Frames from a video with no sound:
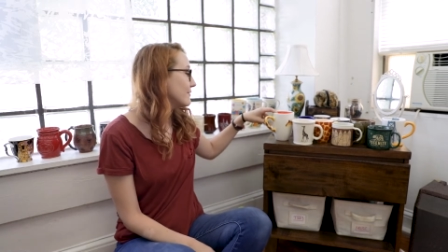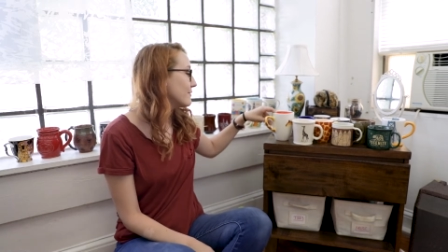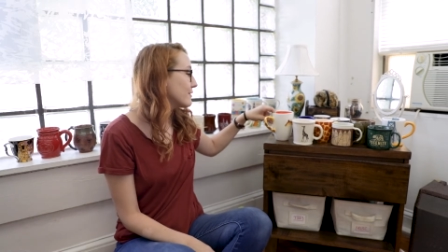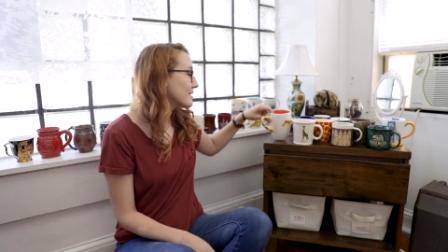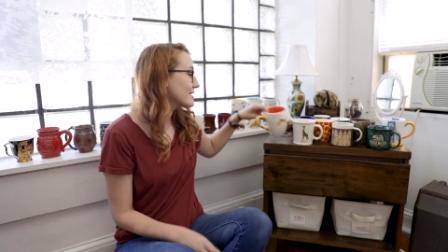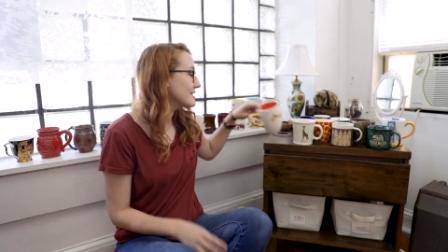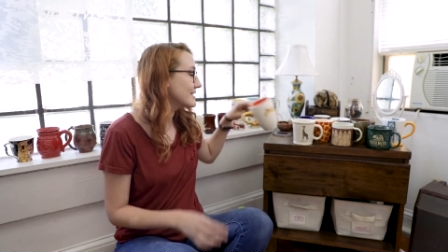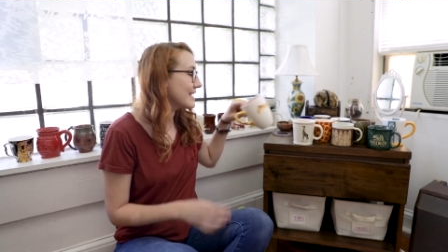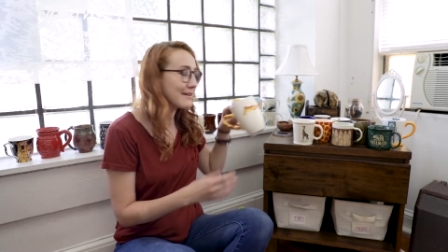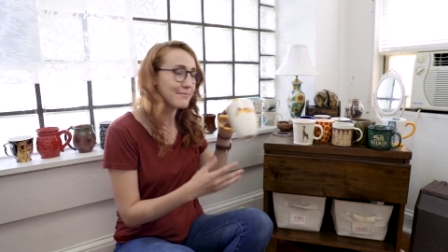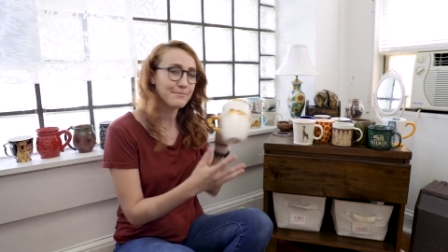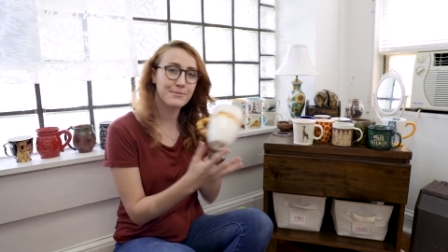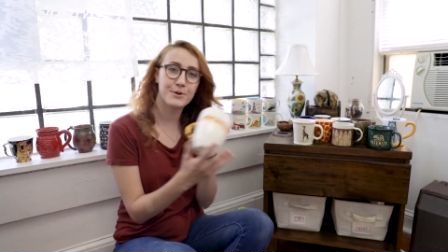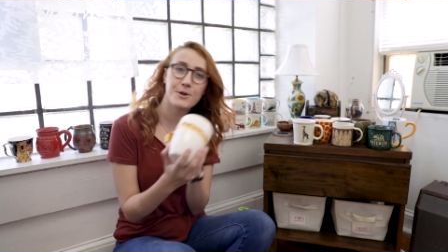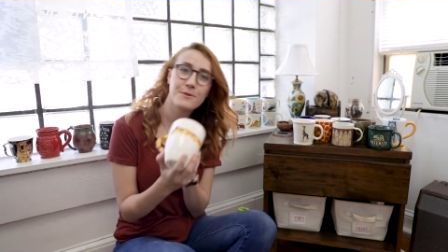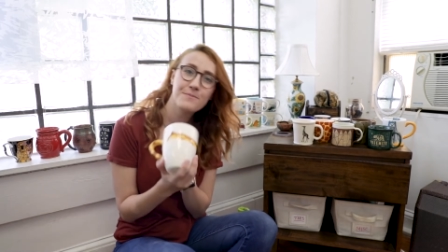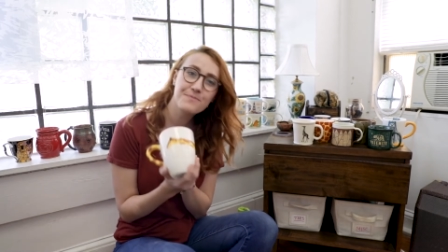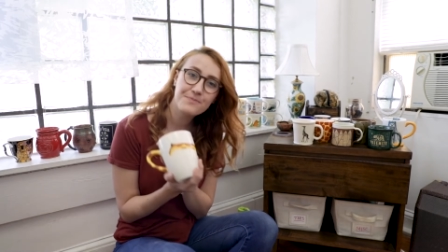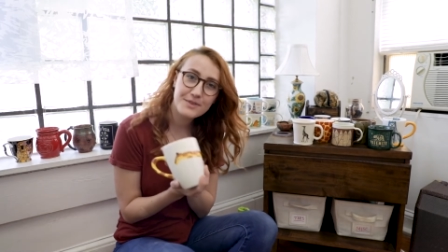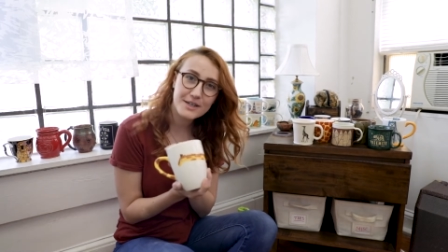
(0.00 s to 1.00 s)
For
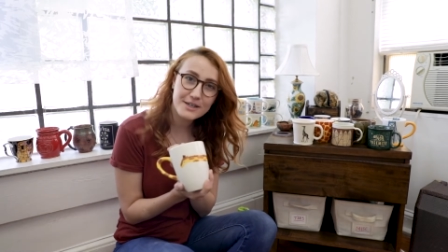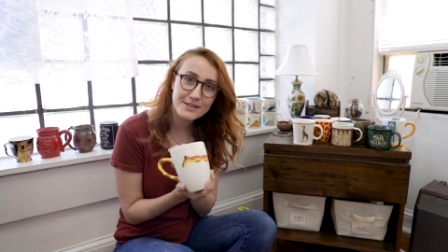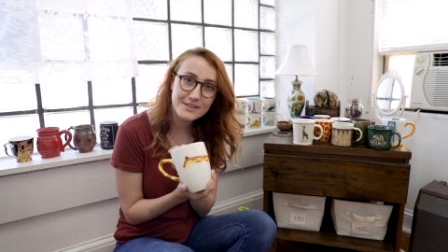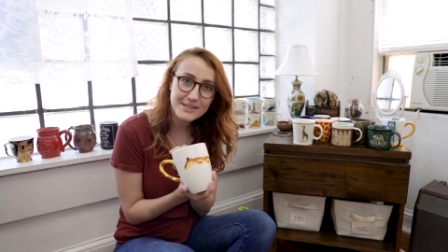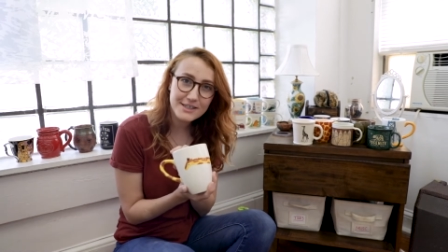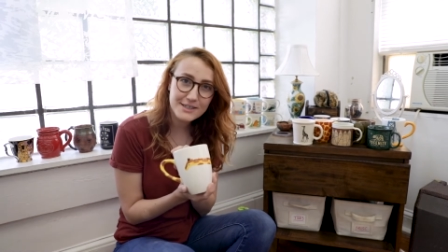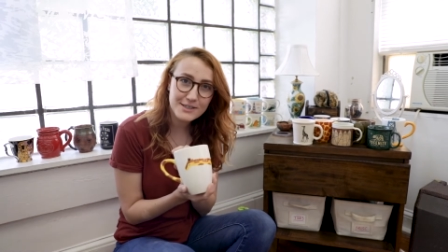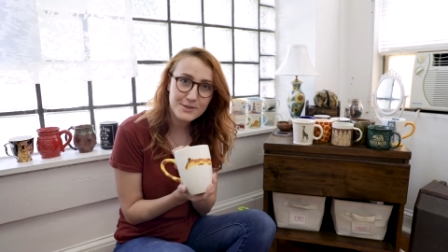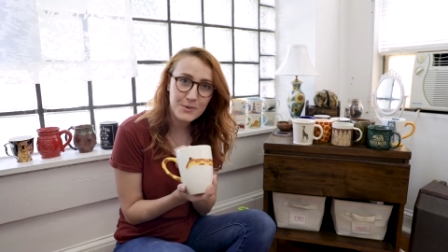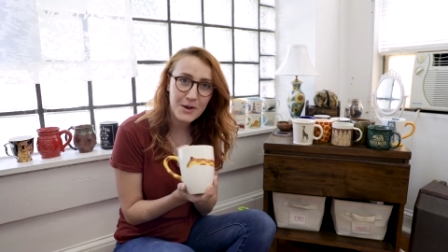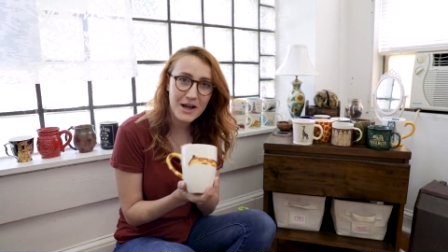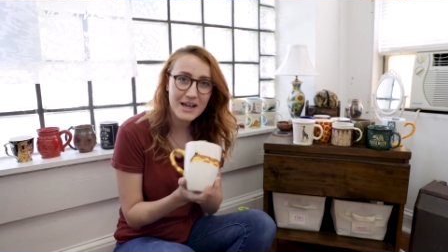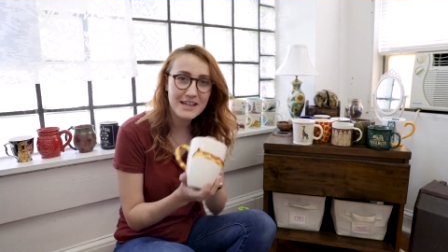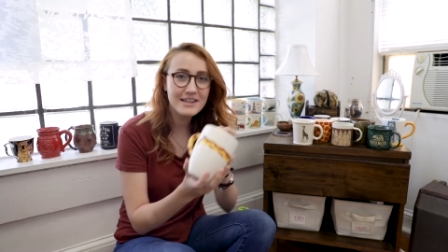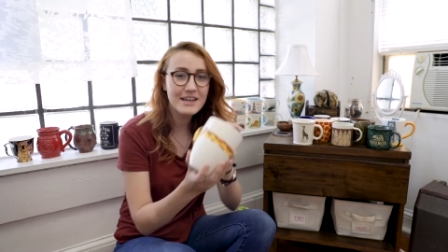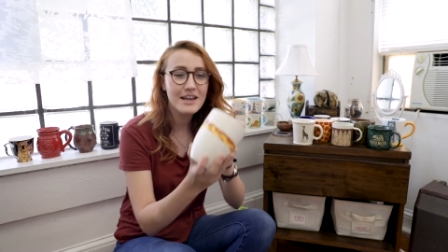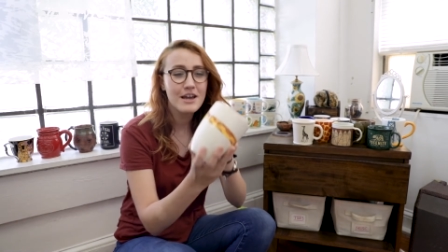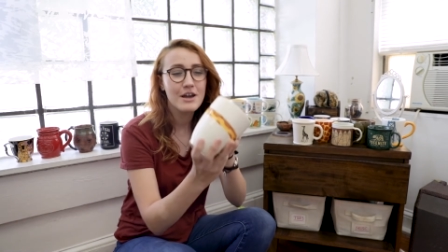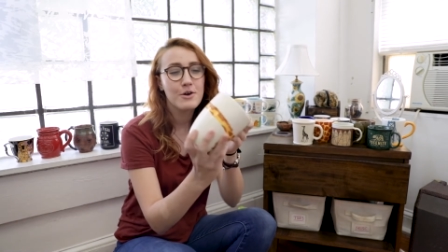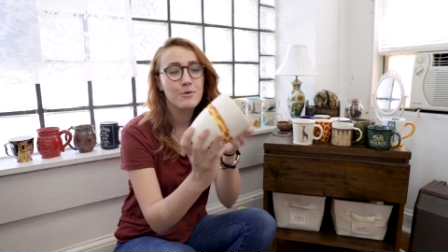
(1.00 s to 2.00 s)
example, there's this
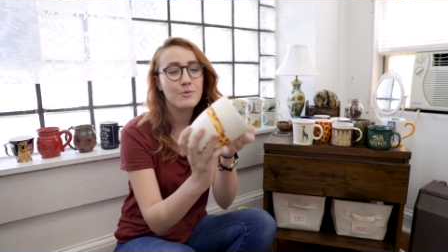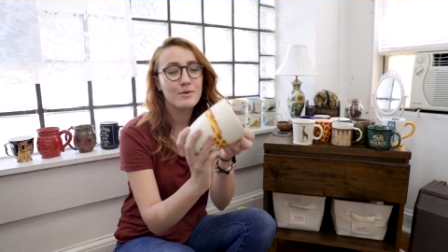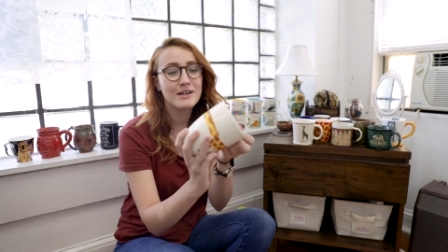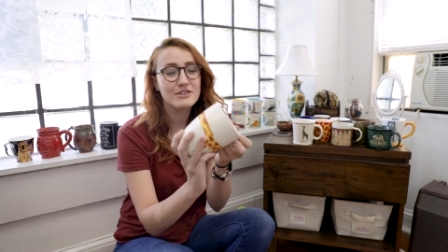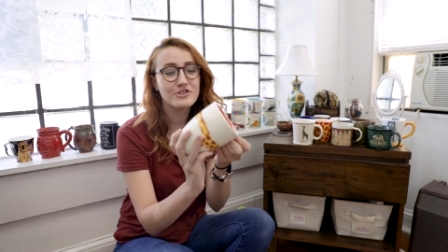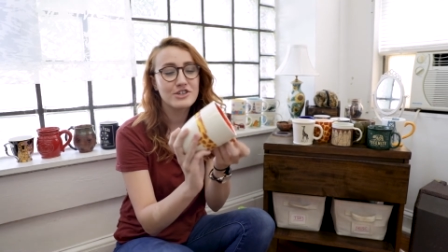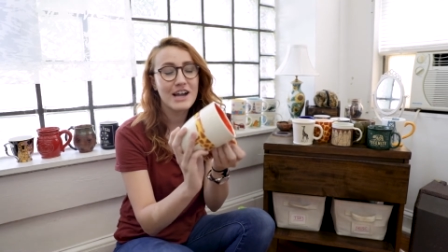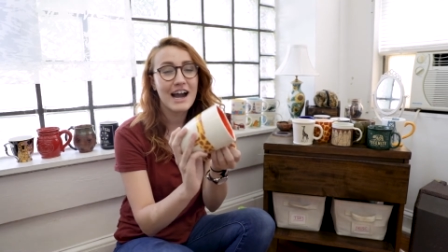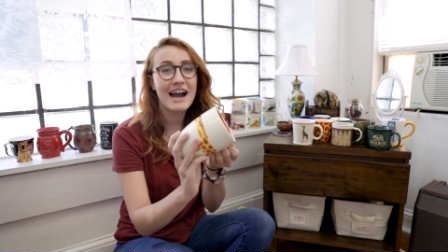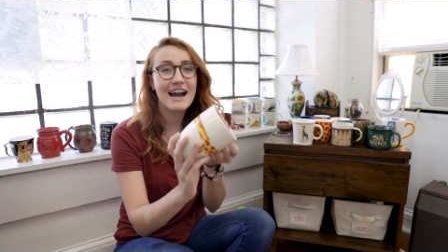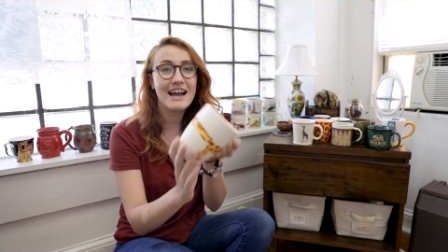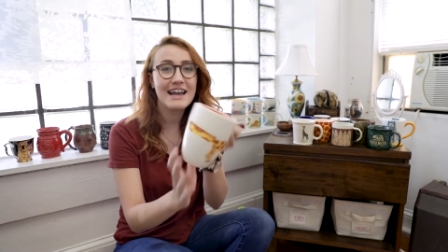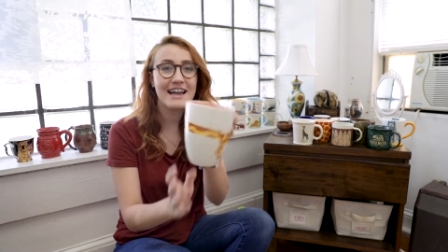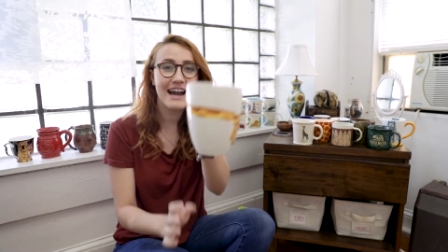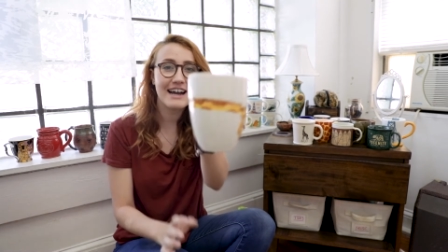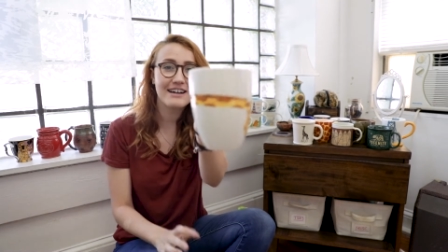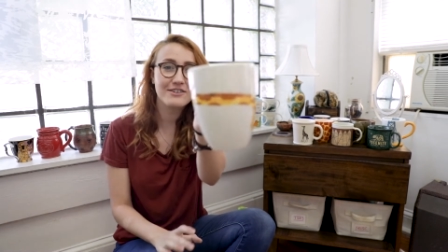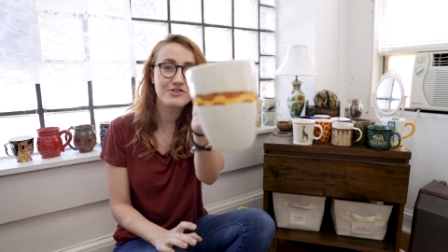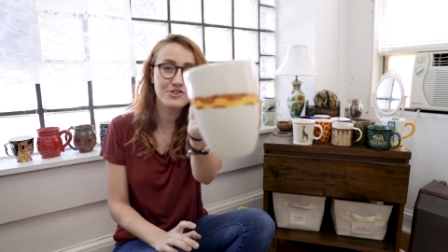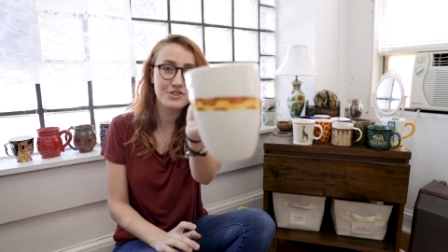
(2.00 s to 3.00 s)
one, which I
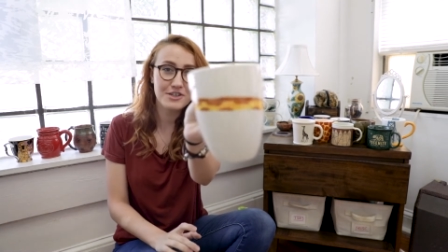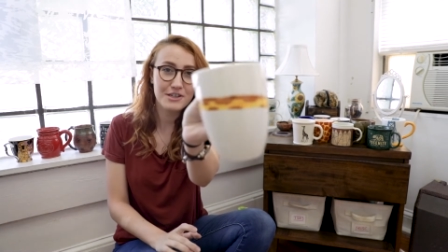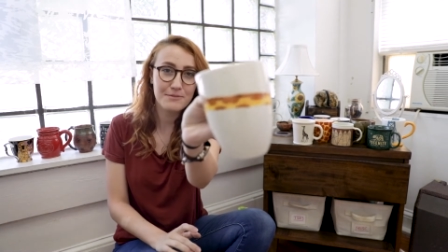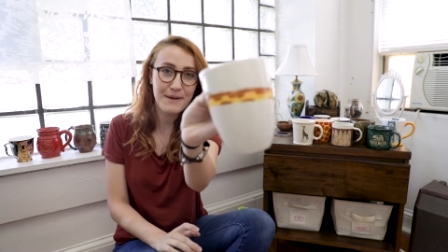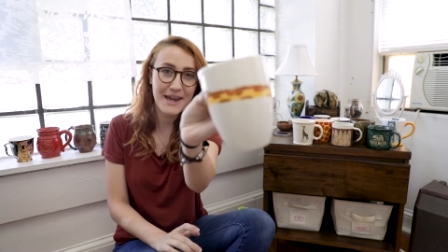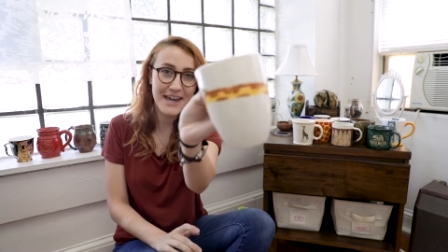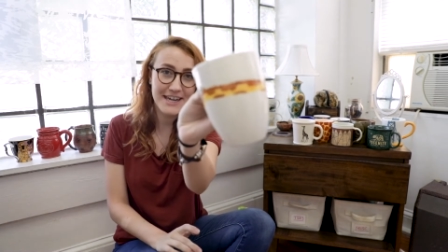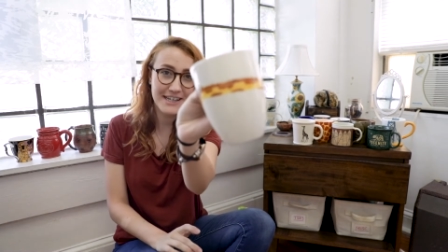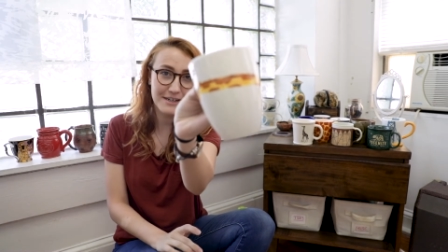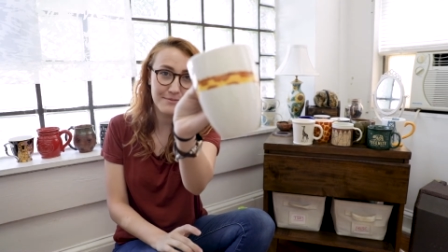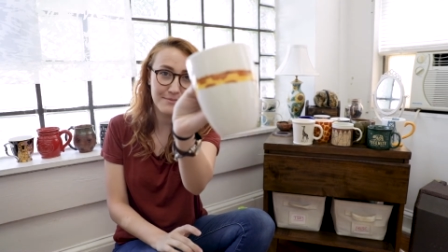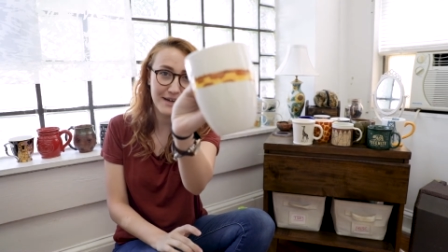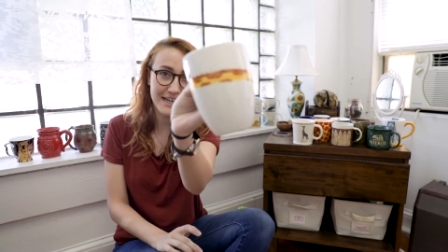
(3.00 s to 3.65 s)
actually painted